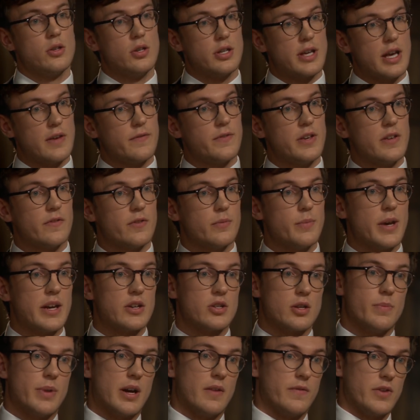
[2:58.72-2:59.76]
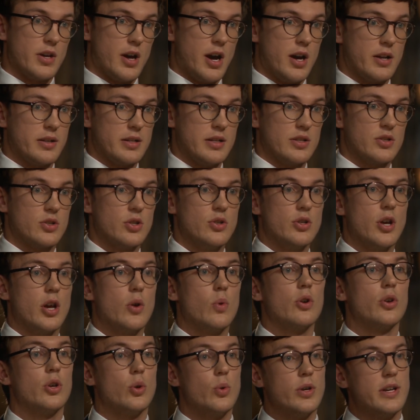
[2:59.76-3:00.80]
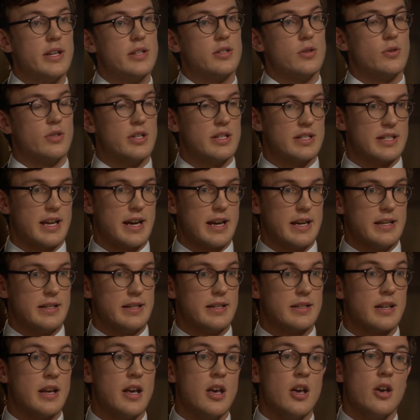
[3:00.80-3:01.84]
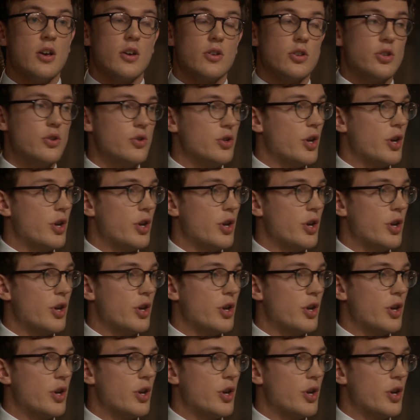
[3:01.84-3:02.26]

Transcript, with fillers: you get the information about the artist. You know who it is who designed it. You